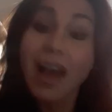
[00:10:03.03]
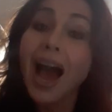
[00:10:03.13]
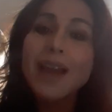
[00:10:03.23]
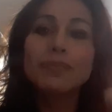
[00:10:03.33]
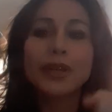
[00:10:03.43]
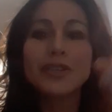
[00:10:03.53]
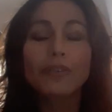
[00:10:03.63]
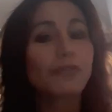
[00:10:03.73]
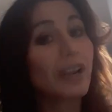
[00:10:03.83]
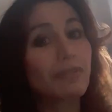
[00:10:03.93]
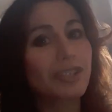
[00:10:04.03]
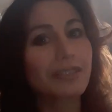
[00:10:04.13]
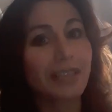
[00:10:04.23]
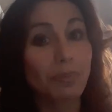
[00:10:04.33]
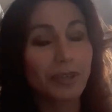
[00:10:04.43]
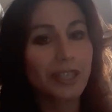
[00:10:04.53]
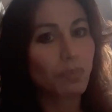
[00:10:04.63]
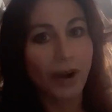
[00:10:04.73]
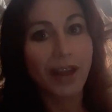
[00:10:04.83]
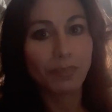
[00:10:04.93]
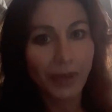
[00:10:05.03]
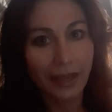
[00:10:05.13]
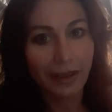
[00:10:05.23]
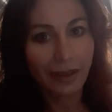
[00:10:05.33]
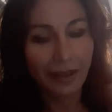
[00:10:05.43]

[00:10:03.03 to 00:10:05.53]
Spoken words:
I bet your favorite celebrity is Brad Pitt.